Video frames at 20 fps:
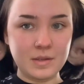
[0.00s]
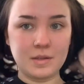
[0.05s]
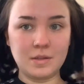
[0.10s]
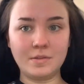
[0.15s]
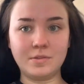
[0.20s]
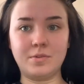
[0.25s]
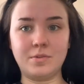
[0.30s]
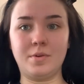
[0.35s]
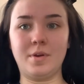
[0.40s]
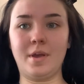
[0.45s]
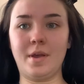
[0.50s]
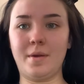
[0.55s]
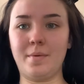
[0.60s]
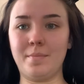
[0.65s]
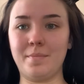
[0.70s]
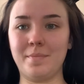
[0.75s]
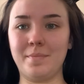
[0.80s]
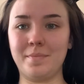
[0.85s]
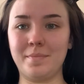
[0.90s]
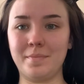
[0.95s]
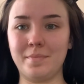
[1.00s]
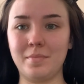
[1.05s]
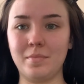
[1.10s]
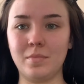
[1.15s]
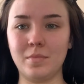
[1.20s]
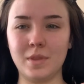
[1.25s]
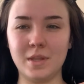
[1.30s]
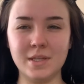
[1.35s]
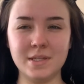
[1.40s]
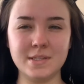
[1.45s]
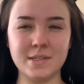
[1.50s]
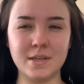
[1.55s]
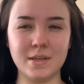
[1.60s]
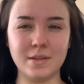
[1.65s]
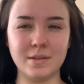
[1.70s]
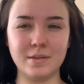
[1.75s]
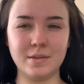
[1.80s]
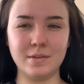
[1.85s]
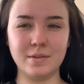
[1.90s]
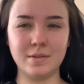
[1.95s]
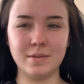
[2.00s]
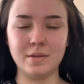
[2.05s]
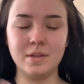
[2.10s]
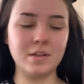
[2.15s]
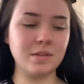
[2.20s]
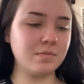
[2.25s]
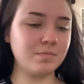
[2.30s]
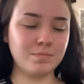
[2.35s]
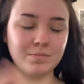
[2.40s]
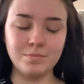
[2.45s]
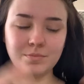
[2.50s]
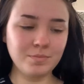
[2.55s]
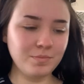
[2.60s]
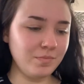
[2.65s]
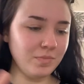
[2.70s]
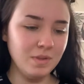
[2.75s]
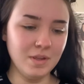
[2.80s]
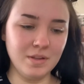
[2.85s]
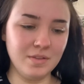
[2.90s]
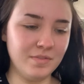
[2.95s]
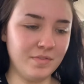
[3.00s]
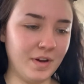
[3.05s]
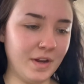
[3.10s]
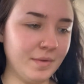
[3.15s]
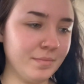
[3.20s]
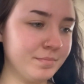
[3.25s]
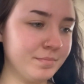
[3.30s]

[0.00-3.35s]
It's okay. Is it? It's fine.